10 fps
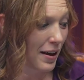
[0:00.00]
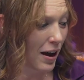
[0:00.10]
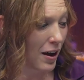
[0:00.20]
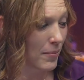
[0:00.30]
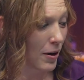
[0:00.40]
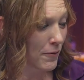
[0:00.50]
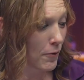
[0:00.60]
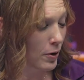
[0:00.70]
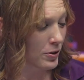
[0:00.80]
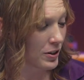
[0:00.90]

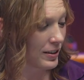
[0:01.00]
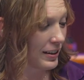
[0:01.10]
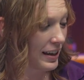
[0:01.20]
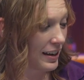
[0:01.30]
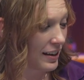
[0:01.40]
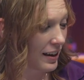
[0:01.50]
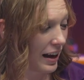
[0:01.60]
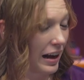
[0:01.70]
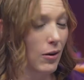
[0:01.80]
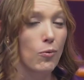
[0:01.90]
Unfortunately,
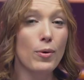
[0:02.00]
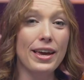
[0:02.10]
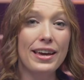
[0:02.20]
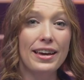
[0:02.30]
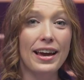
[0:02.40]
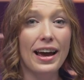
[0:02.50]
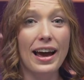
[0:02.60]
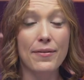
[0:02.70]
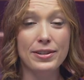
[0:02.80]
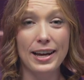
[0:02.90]
we
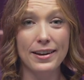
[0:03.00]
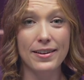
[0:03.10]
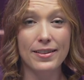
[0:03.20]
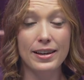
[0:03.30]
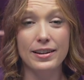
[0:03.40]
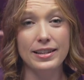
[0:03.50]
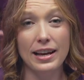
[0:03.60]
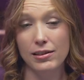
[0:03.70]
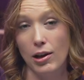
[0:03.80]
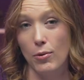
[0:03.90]
have a tendency to
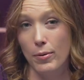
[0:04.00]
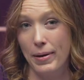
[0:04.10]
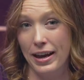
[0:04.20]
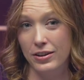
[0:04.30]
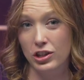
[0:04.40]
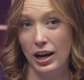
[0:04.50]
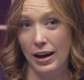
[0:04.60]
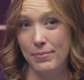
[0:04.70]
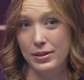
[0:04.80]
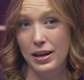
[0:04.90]
take lower paying
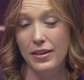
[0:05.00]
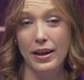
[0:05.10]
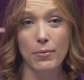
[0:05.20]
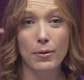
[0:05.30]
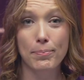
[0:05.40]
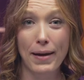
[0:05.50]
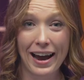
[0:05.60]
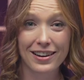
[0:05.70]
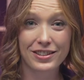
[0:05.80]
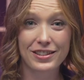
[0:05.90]
jobs that we're
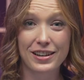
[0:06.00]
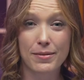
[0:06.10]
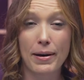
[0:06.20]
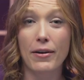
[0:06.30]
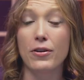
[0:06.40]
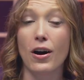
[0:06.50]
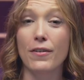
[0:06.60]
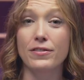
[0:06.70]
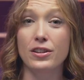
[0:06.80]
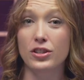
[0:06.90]
passionate about and
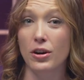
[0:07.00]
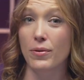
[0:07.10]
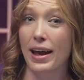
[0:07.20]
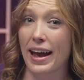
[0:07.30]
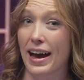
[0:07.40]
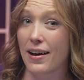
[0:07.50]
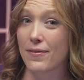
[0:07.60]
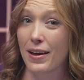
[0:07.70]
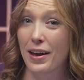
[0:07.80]
often don't have